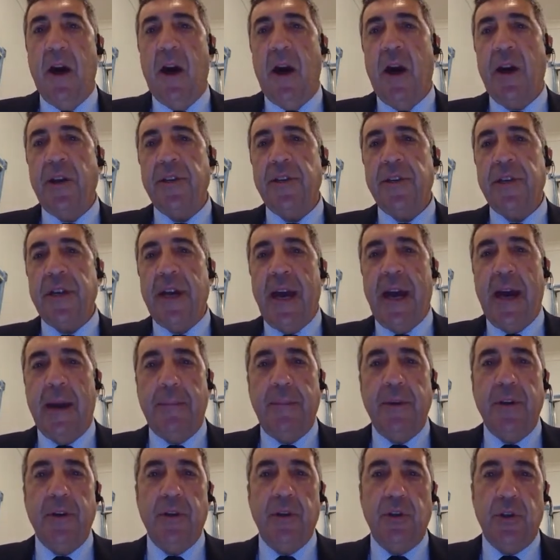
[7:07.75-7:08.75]
I just
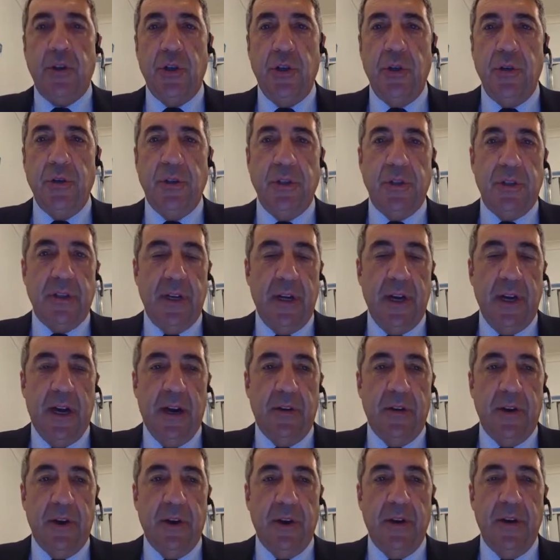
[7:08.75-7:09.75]
happened to choose a
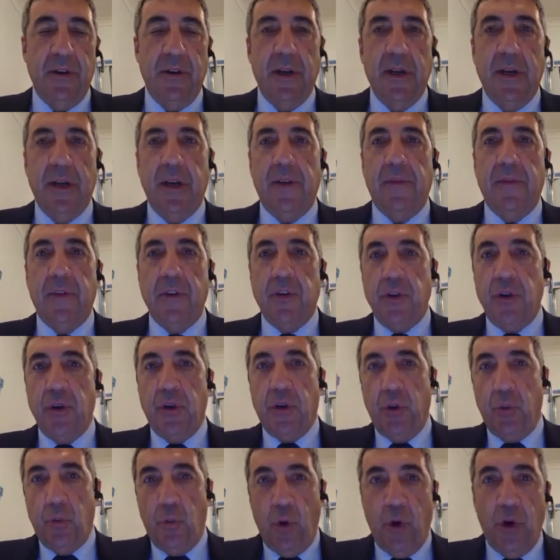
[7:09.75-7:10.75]
scenario which you
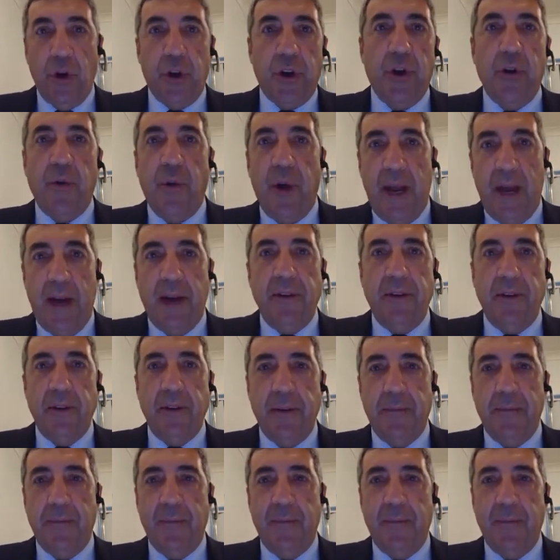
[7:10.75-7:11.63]
could work around,